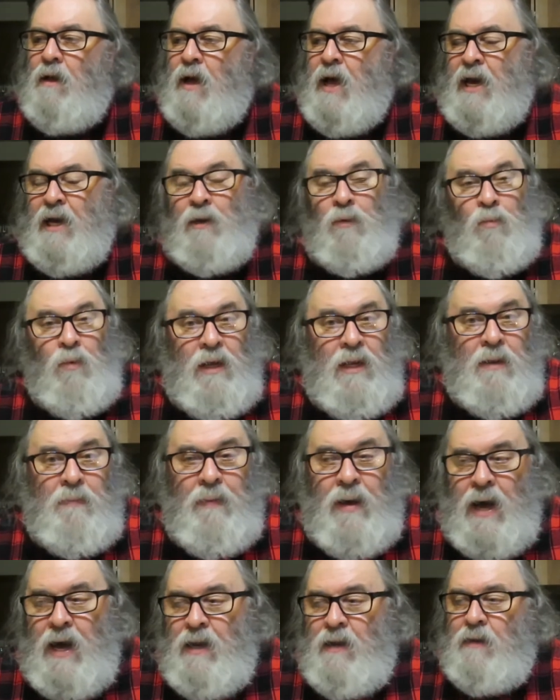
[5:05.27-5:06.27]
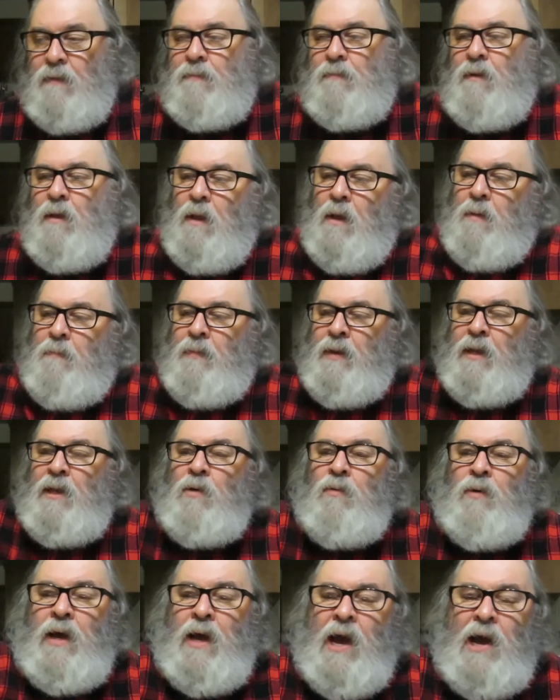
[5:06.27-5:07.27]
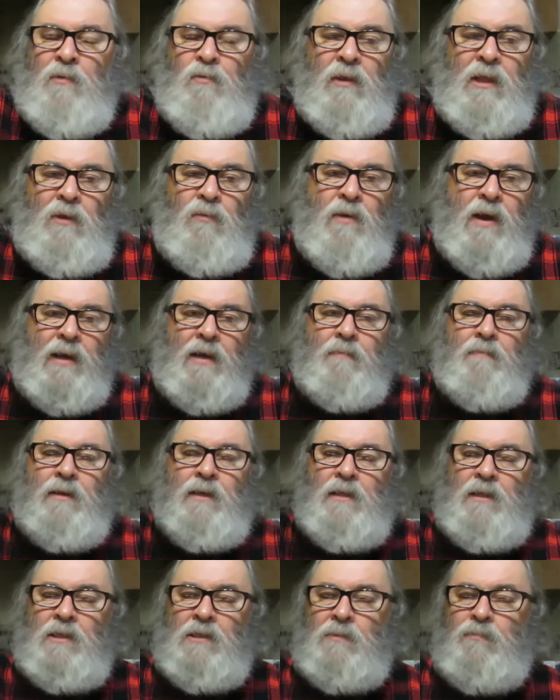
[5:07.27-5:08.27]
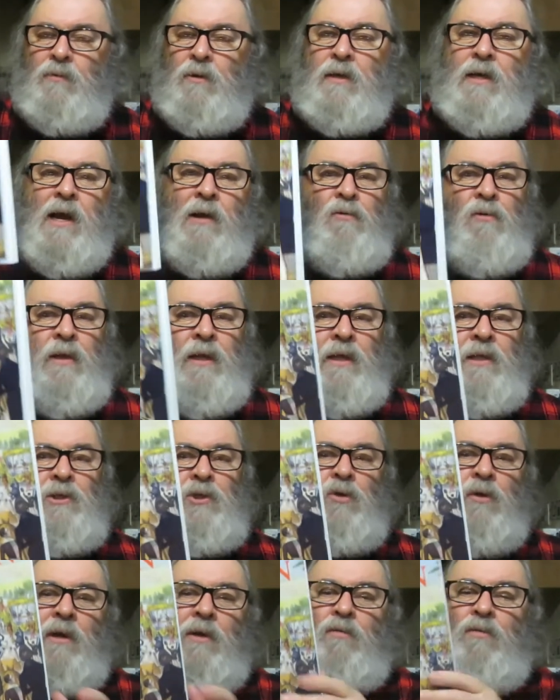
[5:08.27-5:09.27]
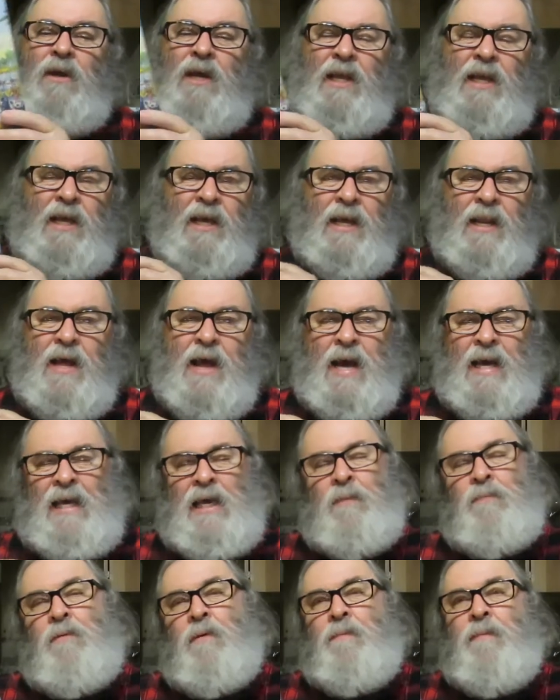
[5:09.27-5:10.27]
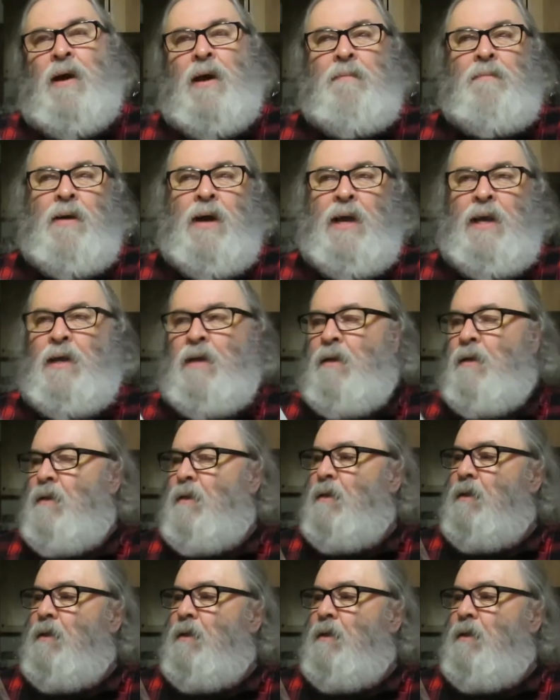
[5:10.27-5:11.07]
I can read about it, but anyway, I really recommend this book. I really enjoy reading it. I keep it by my